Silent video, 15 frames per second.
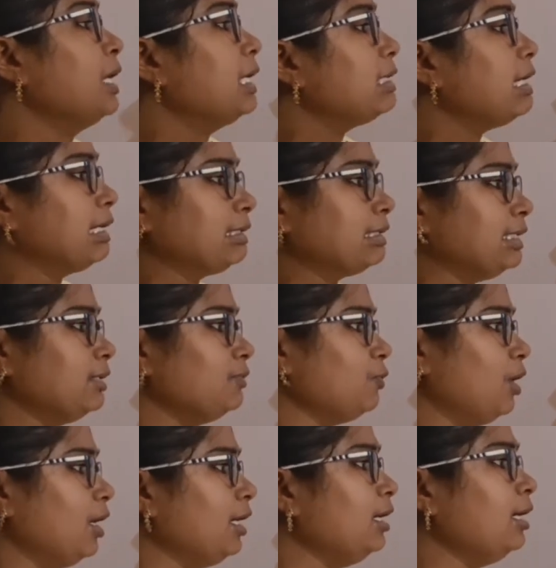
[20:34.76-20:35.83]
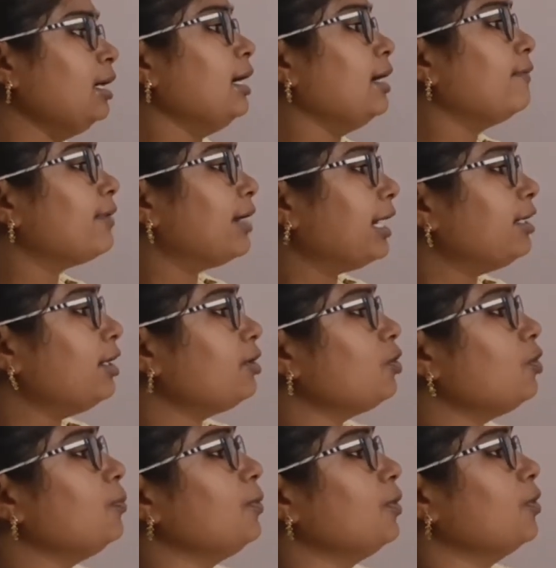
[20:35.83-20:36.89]
They turn what? Red to
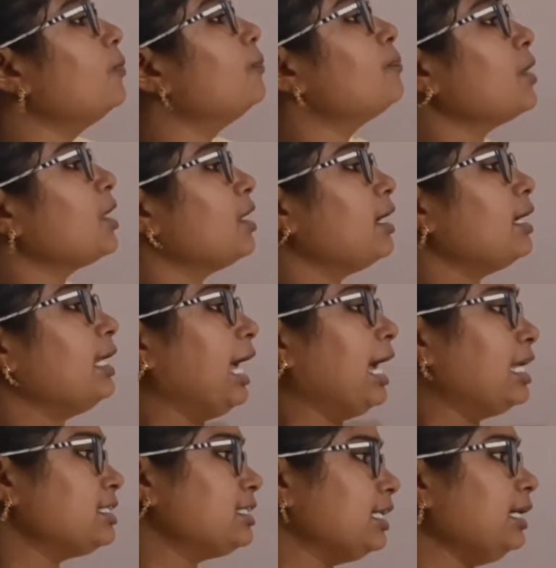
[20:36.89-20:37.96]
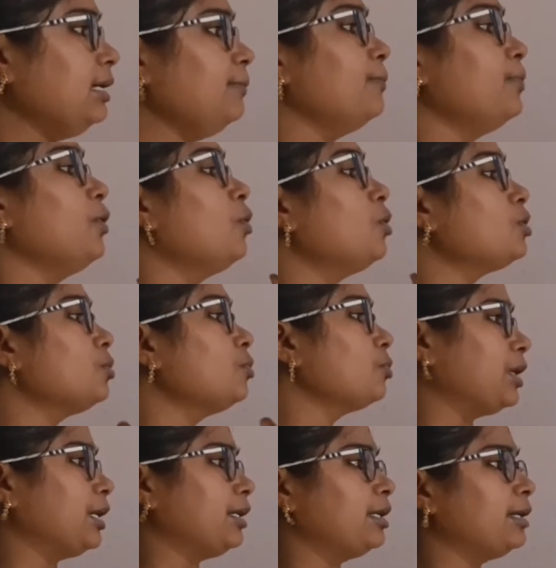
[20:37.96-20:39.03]
blue. In acid, blue to
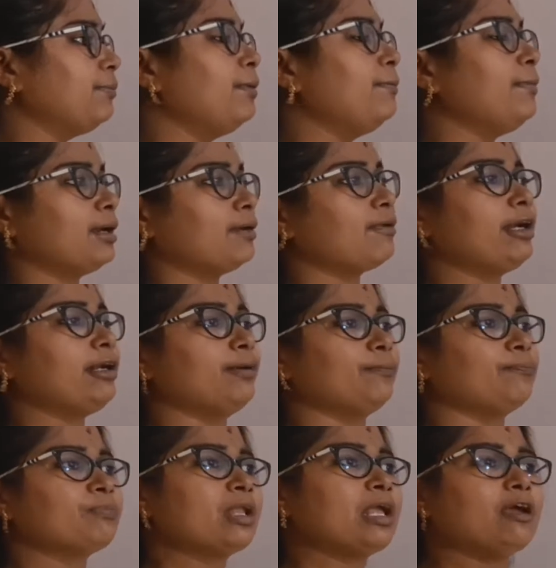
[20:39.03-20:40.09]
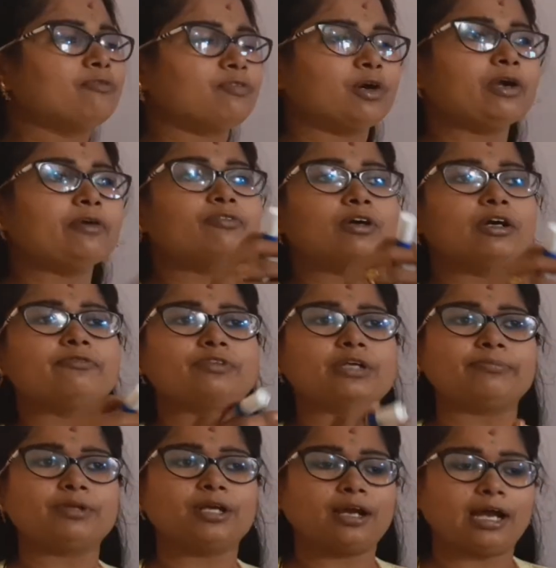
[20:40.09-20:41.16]
red. Remember, red. If
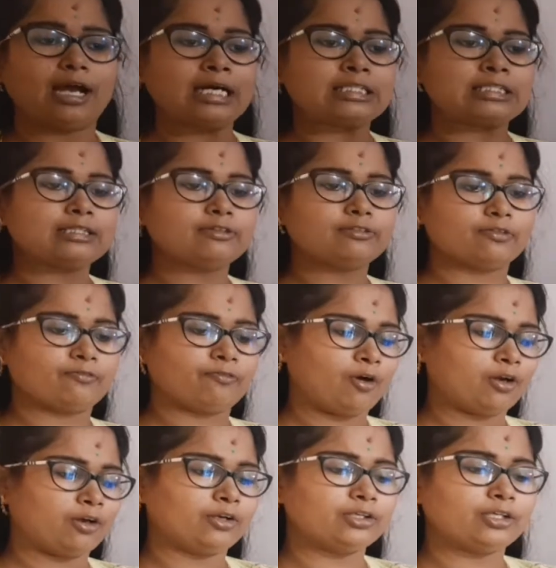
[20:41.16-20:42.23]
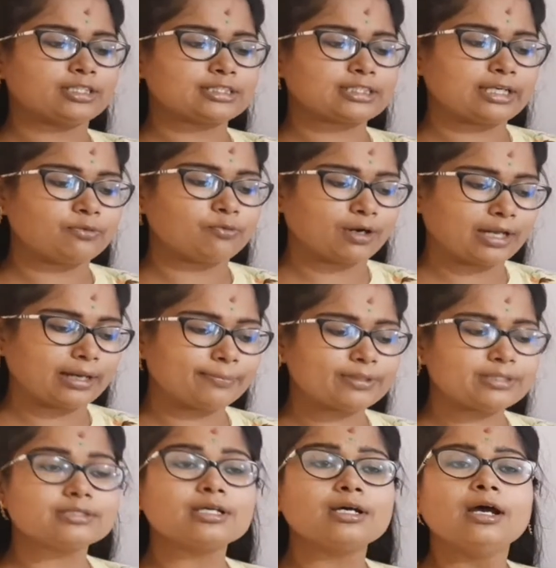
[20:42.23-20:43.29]
something acid fall on your skin, what
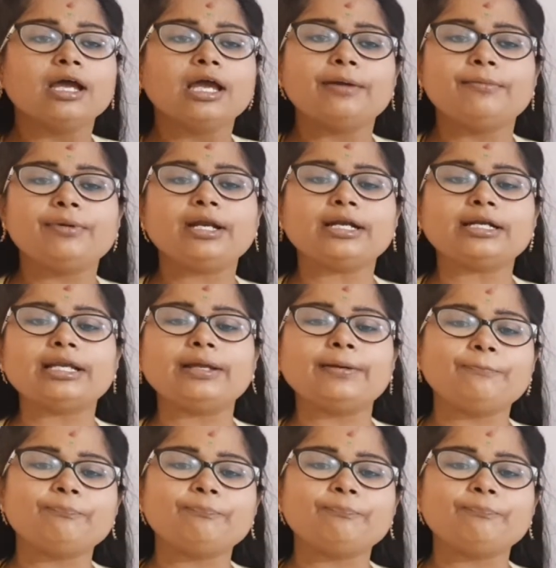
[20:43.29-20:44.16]
happens? Immediately